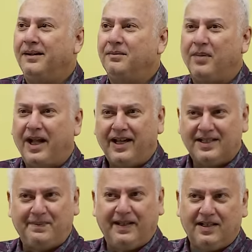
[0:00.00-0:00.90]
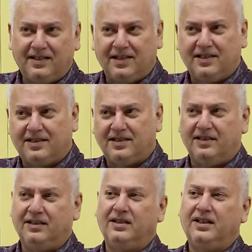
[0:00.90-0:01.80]
My experience is,
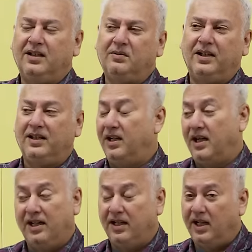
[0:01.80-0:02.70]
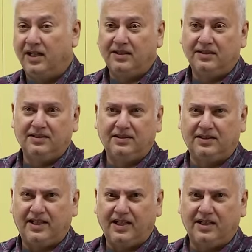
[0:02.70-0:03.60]
you know, and I
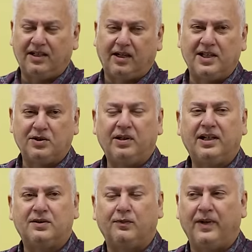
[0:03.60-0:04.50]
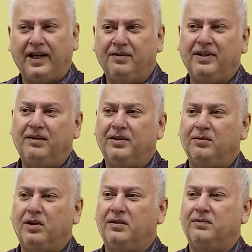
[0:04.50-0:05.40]
think it resonates very well with
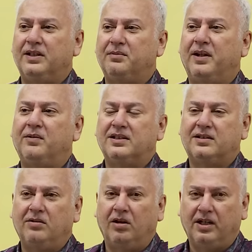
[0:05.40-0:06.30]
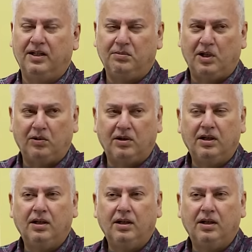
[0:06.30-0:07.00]
what Vijay Bhai was talking about,